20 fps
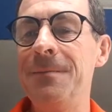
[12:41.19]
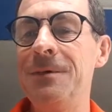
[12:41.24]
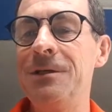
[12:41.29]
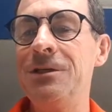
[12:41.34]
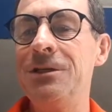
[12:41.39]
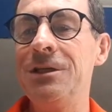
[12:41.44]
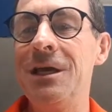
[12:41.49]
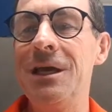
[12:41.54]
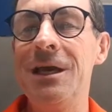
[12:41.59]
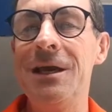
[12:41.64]

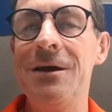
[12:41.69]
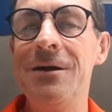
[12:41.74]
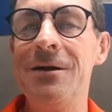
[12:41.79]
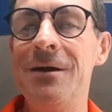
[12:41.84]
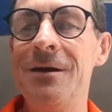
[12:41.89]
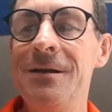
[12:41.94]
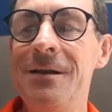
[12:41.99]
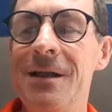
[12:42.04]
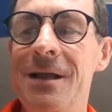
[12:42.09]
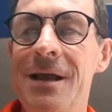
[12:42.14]
share
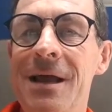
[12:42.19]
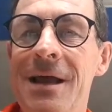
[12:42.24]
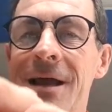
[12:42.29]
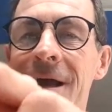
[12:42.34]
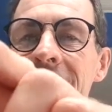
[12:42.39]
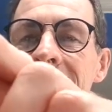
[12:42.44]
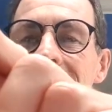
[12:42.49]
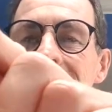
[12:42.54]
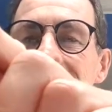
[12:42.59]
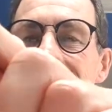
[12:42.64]

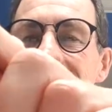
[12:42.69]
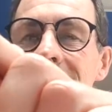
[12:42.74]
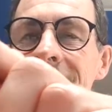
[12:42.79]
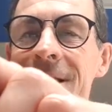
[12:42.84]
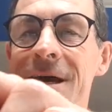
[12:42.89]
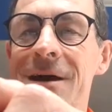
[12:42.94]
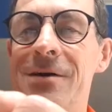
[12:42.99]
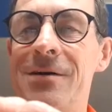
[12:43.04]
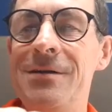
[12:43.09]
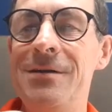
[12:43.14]
and get
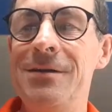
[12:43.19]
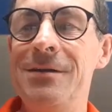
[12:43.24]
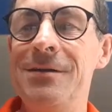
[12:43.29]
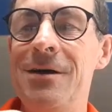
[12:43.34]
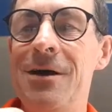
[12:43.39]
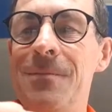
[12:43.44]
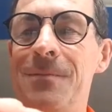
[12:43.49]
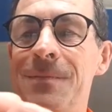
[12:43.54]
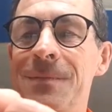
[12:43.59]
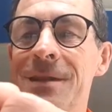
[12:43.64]
that one
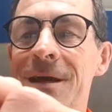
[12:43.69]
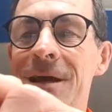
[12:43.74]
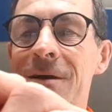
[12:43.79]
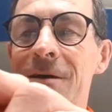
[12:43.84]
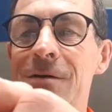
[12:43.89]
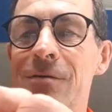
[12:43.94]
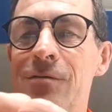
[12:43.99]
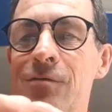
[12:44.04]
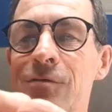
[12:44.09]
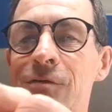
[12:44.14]
up there and